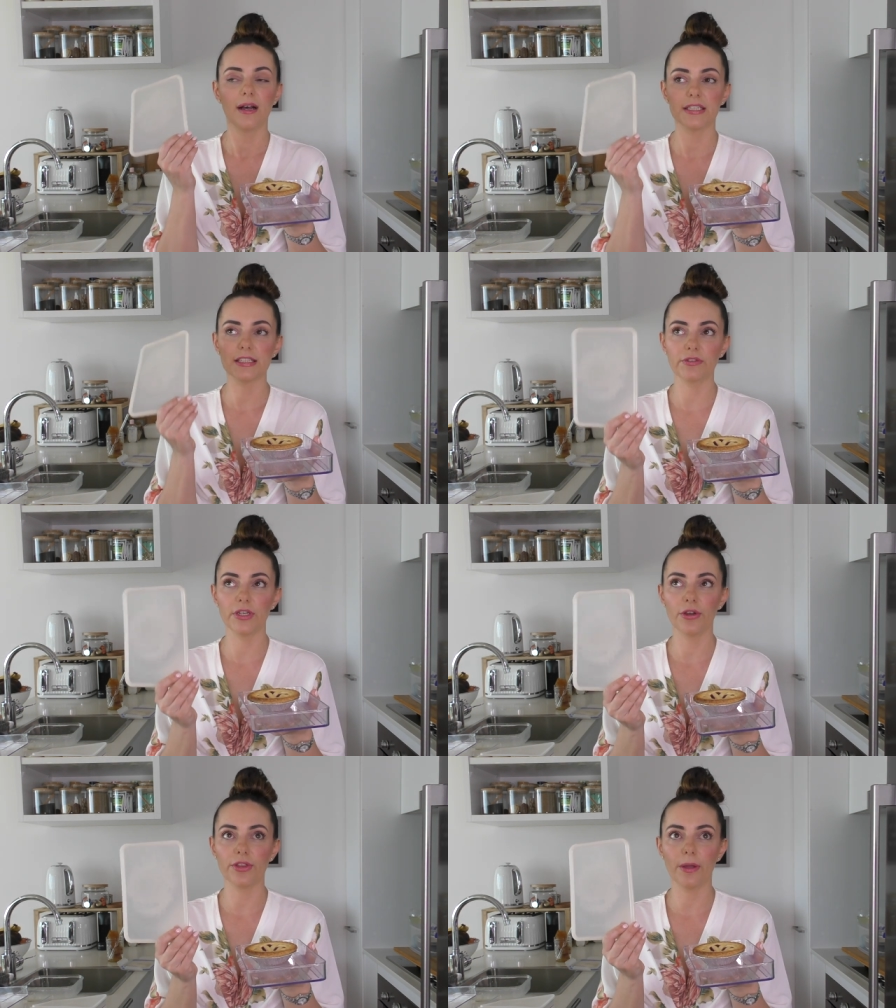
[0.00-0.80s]
I
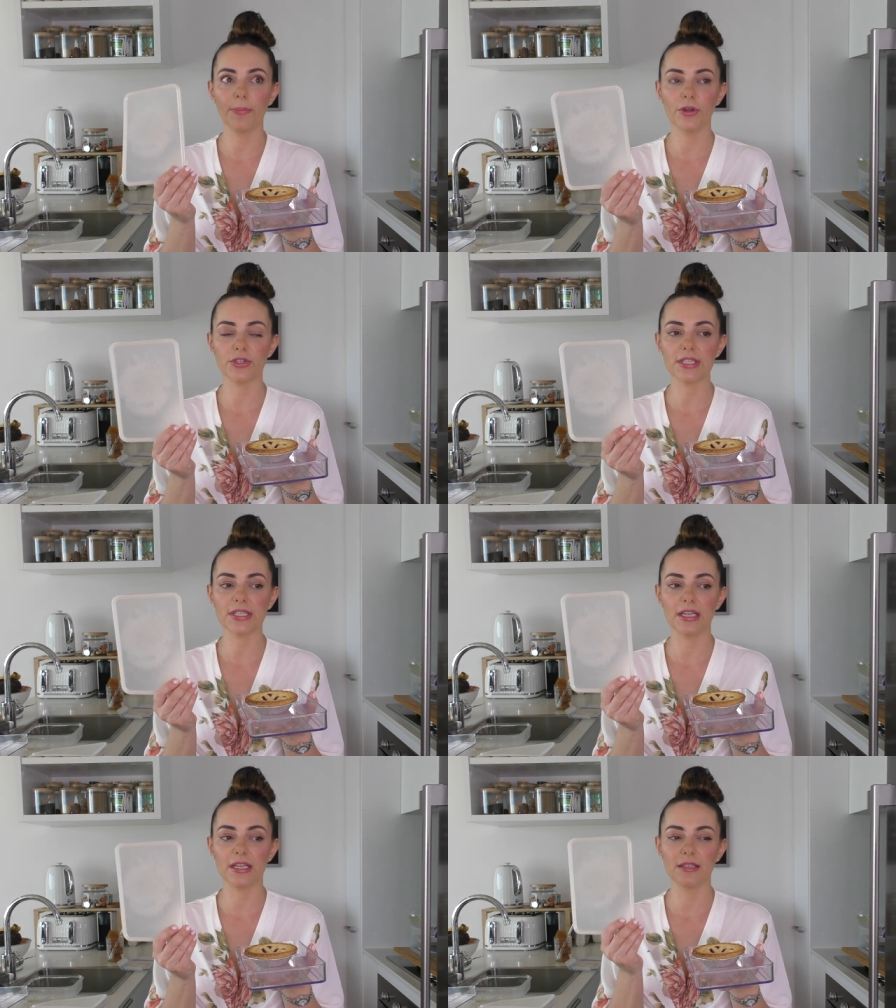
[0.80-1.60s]
definitely know that I purchased
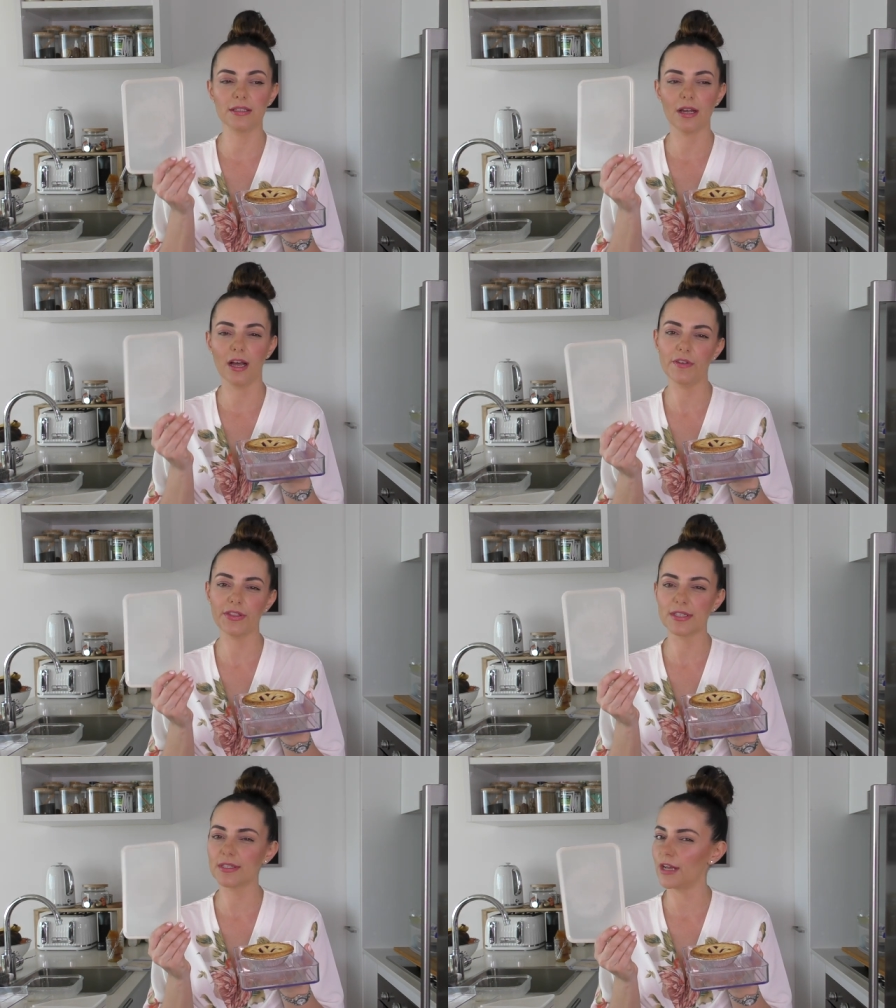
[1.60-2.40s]
these kind of
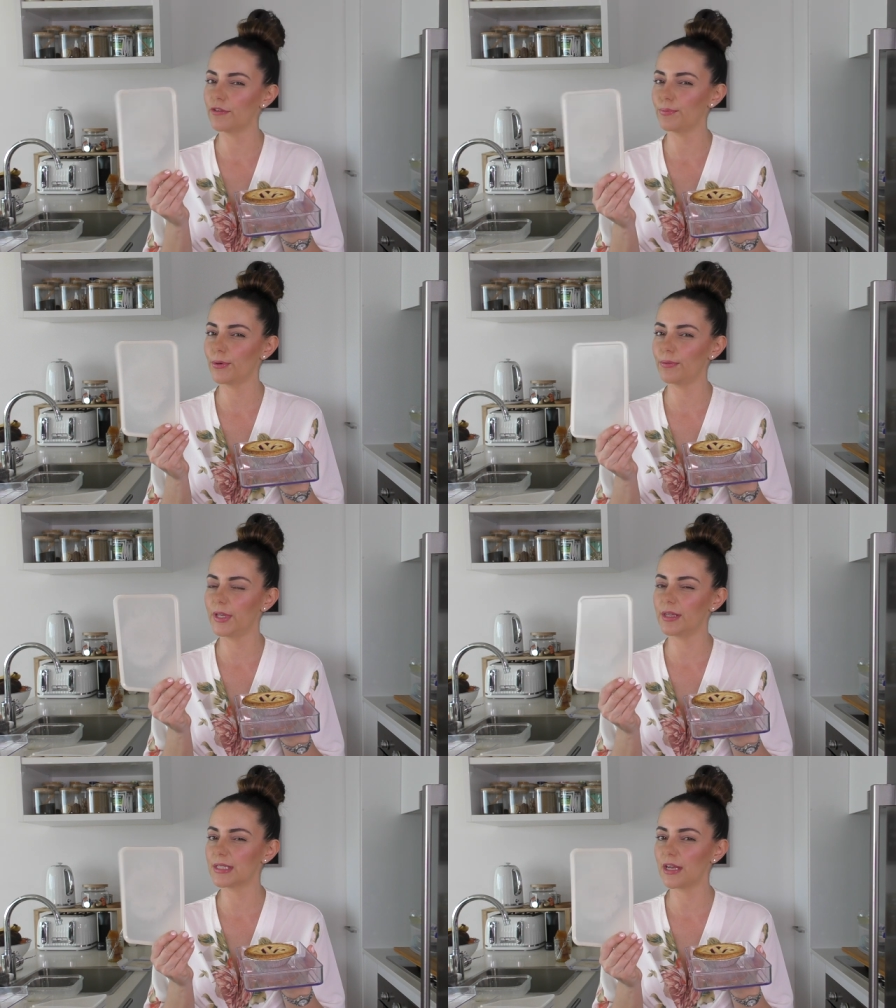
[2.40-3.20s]
at the start of
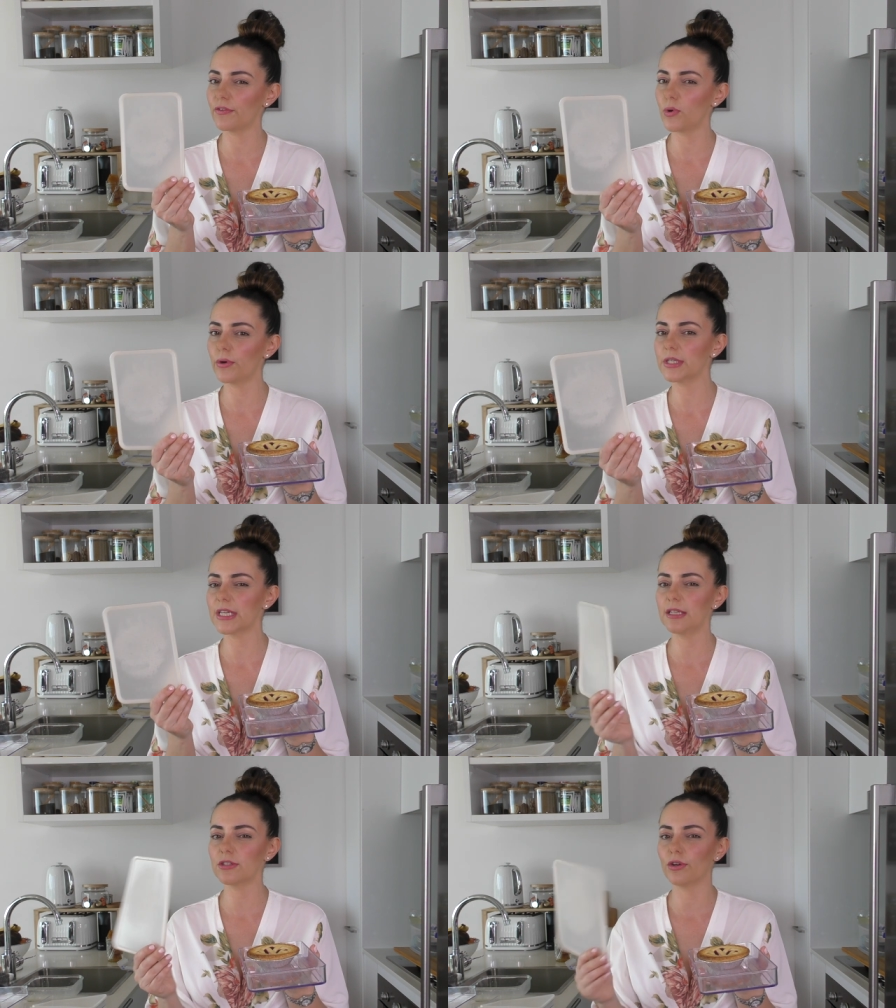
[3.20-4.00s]
probably the start of
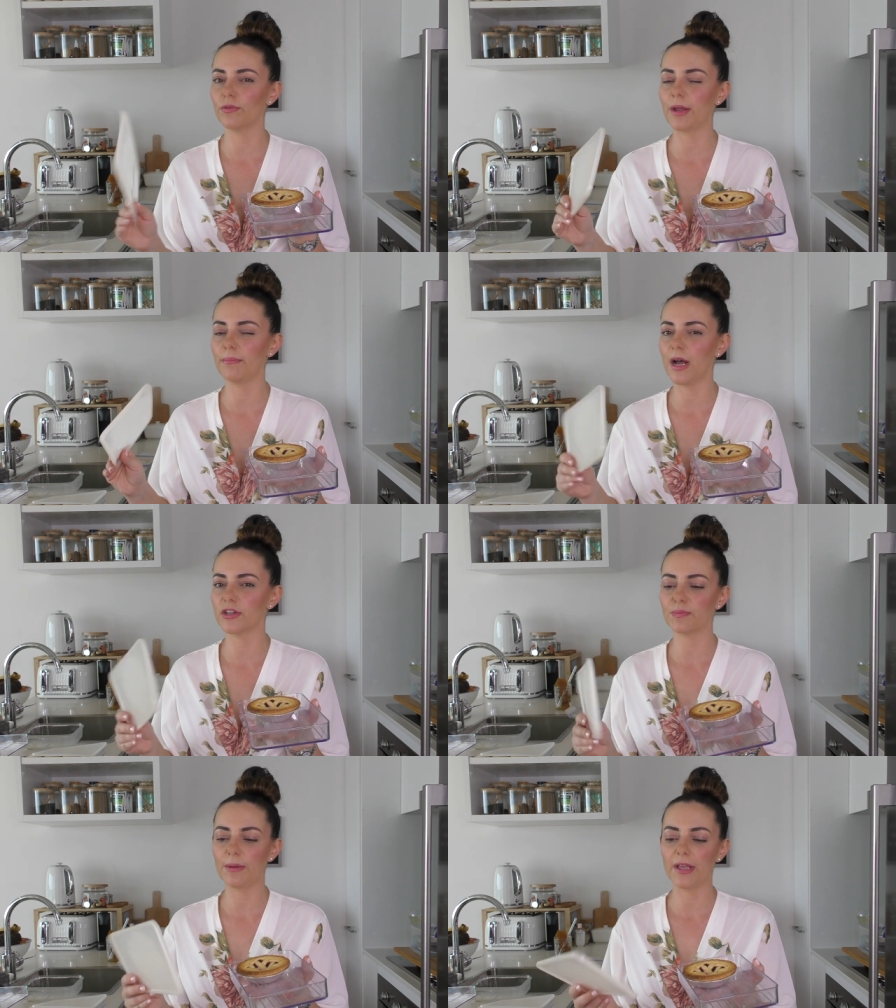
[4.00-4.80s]
quarantine. So around
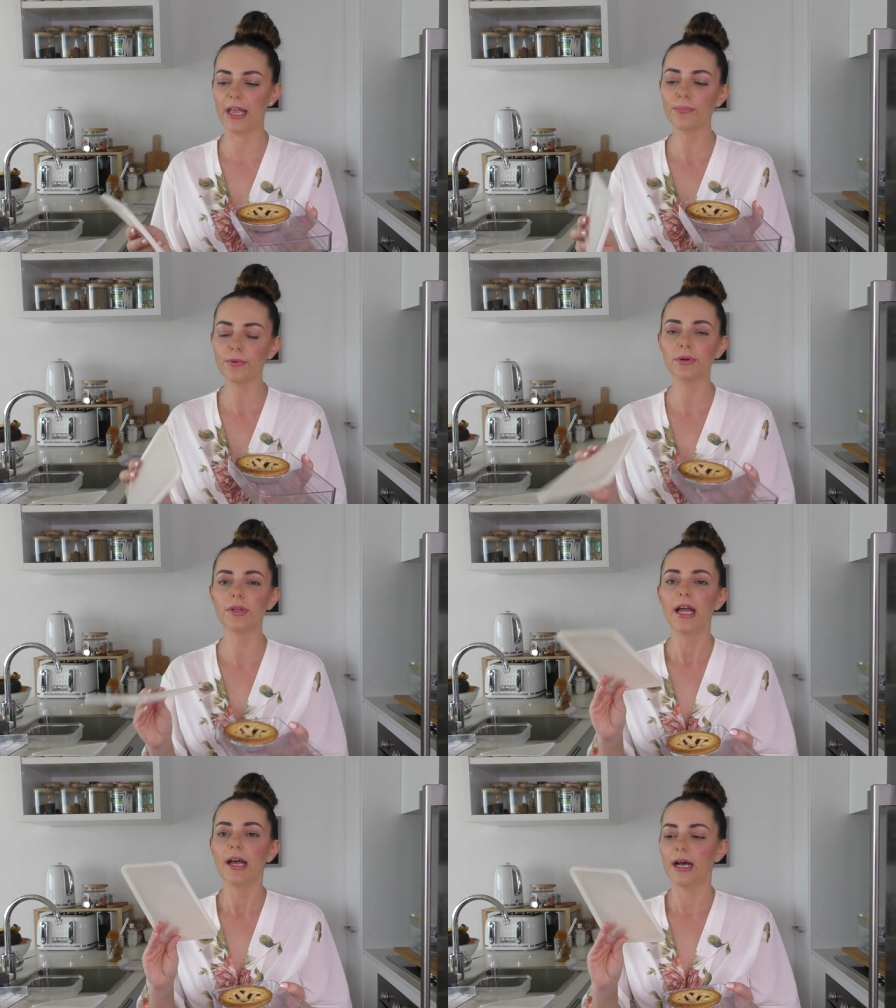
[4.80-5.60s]
March, maybe April.